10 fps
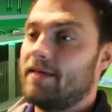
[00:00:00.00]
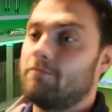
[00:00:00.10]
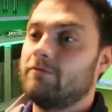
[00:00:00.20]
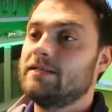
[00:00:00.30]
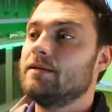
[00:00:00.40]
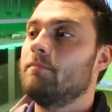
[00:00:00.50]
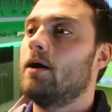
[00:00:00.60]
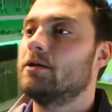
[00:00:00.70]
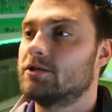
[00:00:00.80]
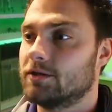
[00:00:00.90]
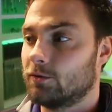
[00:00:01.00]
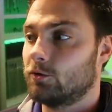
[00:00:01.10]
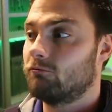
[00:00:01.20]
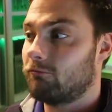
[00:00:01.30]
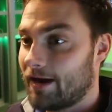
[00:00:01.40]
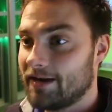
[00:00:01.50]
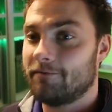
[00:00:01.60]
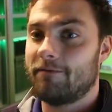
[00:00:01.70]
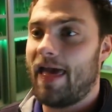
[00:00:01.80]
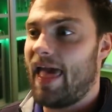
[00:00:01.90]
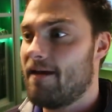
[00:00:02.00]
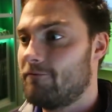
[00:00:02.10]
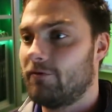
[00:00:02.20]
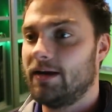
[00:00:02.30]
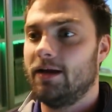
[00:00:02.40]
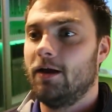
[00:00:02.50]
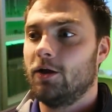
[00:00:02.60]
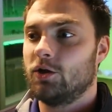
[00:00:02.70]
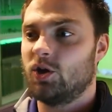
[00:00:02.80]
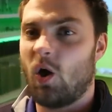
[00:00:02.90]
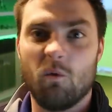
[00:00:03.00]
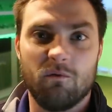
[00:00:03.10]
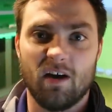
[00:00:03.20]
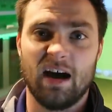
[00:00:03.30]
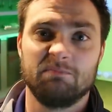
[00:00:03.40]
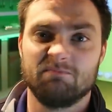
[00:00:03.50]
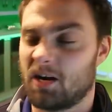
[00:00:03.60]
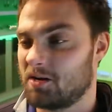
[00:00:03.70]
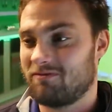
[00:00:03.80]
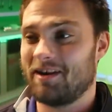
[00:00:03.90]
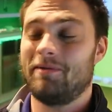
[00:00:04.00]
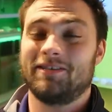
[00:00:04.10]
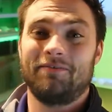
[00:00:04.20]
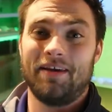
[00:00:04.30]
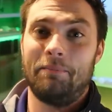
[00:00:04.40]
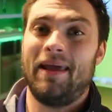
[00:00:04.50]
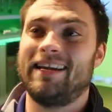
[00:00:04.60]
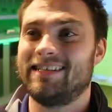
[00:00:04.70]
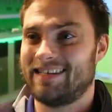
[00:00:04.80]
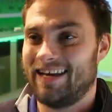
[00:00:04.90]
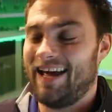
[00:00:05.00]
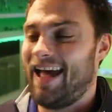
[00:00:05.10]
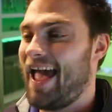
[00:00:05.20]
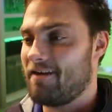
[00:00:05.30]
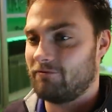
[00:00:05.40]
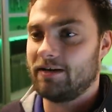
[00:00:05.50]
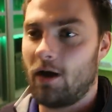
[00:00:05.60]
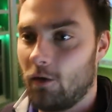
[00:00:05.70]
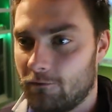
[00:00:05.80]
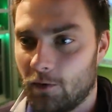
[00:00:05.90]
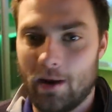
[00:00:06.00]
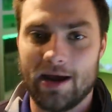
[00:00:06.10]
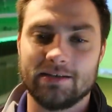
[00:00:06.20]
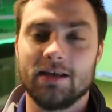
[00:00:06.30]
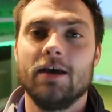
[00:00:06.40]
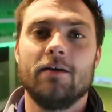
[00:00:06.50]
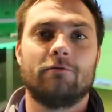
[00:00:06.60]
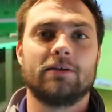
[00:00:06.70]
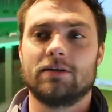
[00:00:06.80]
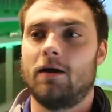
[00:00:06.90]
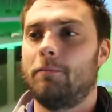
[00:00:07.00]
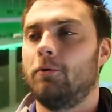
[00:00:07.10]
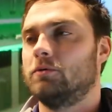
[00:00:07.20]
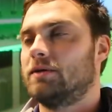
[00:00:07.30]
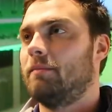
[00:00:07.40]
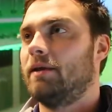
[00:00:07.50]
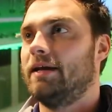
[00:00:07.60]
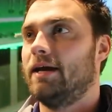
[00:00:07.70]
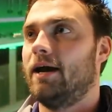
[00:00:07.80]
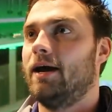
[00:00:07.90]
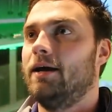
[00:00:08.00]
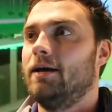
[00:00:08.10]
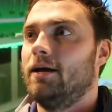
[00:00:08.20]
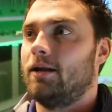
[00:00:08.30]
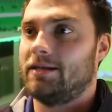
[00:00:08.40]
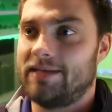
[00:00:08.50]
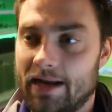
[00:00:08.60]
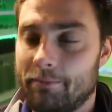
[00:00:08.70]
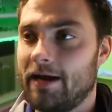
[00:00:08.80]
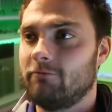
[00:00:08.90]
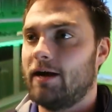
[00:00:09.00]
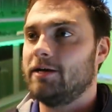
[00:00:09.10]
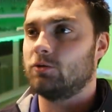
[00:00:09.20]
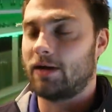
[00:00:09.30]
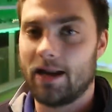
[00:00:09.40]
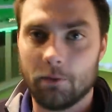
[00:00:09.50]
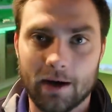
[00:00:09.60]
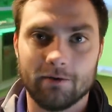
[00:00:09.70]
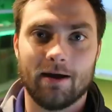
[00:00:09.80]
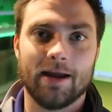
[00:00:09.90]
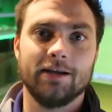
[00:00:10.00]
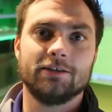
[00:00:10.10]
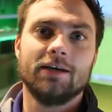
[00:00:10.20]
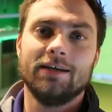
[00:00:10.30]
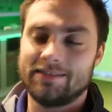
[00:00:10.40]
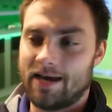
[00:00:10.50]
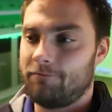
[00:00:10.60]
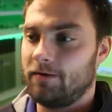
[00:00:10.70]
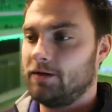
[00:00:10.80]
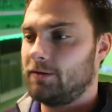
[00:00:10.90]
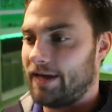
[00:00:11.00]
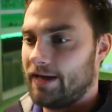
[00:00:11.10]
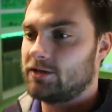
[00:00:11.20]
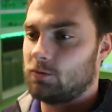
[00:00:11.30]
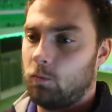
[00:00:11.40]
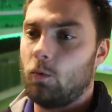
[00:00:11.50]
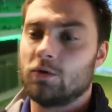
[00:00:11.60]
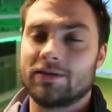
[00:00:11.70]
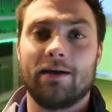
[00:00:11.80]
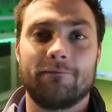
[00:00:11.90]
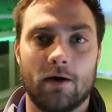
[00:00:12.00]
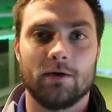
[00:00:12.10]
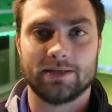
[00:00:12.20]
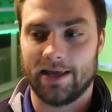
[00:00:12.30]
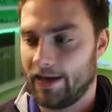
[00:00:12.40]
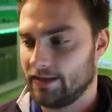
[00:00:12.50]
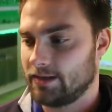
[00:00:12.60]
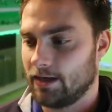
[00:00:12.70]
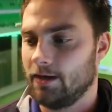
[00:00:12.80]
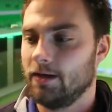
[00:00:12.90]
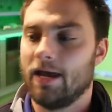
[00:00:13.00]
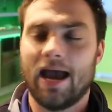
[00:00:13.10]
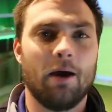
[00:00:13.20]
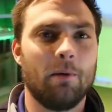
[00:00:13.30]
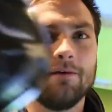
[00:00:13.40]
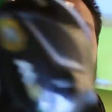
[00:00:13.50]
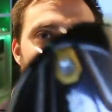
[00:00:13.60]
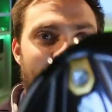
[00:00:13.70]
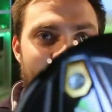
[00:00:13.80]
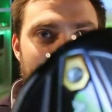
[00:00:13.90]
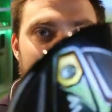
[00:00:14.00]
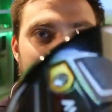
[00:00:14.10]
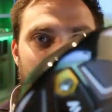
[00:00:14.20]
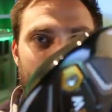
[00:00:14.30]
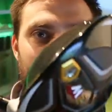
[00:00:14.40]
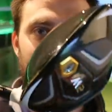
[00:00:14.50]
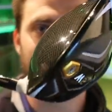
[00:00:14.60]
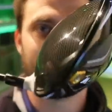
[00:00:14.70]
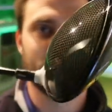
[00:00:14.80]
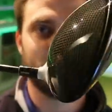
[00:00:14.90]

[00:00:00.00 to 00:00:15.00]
and they're pretty much great for every golfer. I could pretty much fit Ping to every golfer, whereas, for example, some of the uh, like TaylorMade range or Callaway range, definitely geared towards that faster hitter. However, the M two,